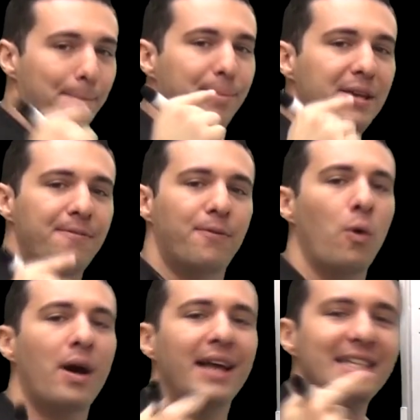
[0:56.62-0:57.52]

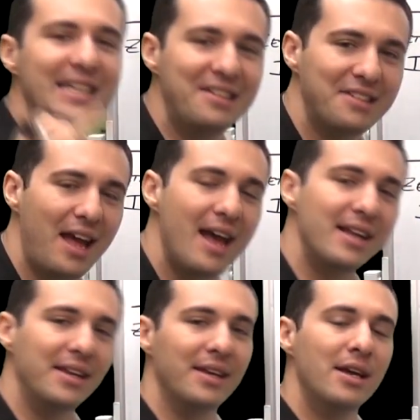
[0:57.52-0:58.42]
before I
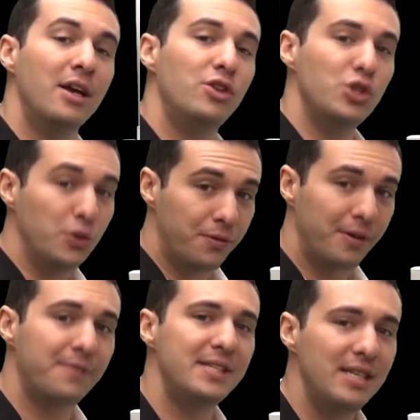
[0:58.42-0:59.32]
descend to
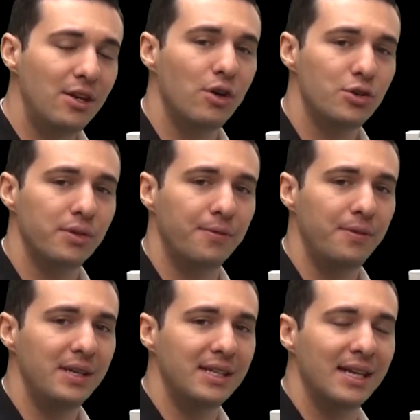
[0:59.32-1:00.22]
1,500
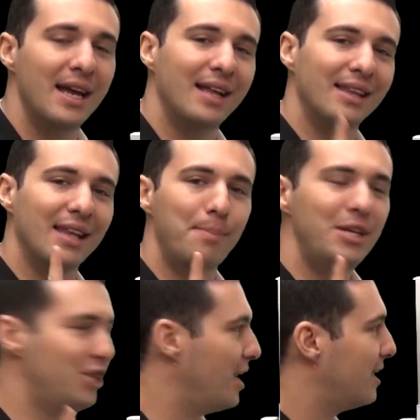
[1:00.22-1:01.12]
feet, let
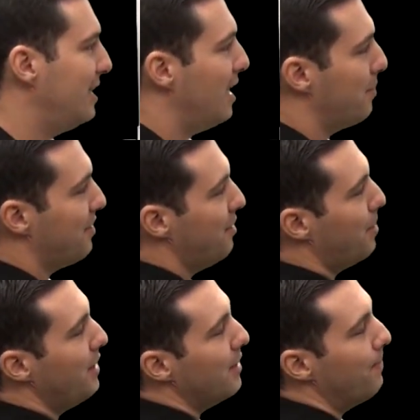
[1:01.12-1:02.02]
me check the
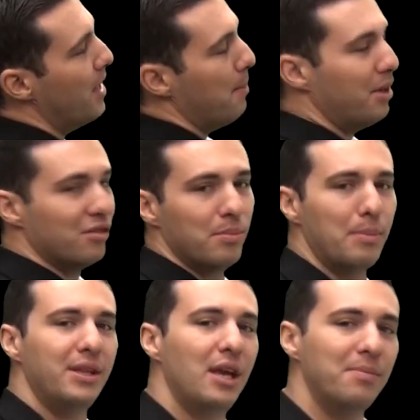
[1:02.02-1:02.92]
MCP. Because
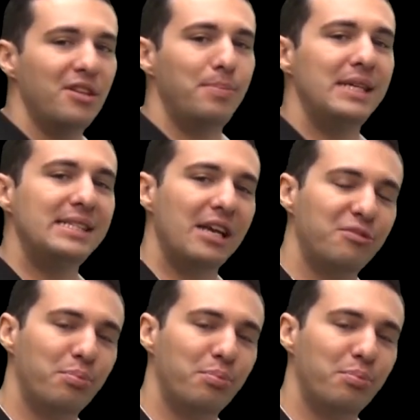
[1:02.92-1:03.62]
remember, the MCP takes